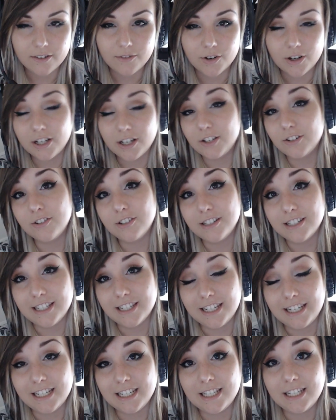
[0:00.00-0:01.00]
I'm going to
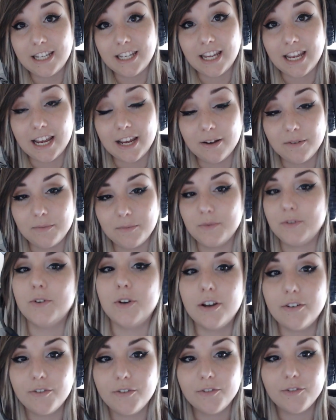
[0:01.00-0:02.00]
translate it so
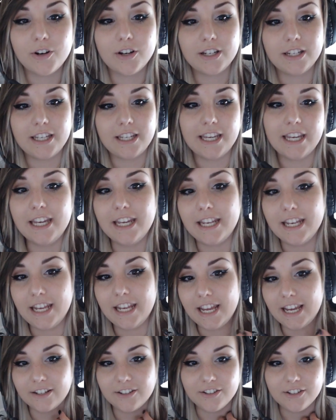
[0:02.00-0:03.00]
everyone can
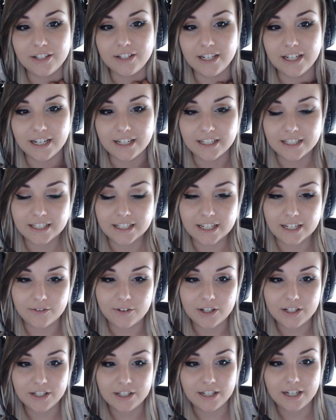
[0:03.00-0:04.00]
actually understand the
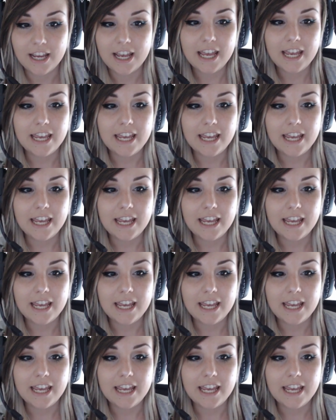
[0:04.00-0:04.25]
question.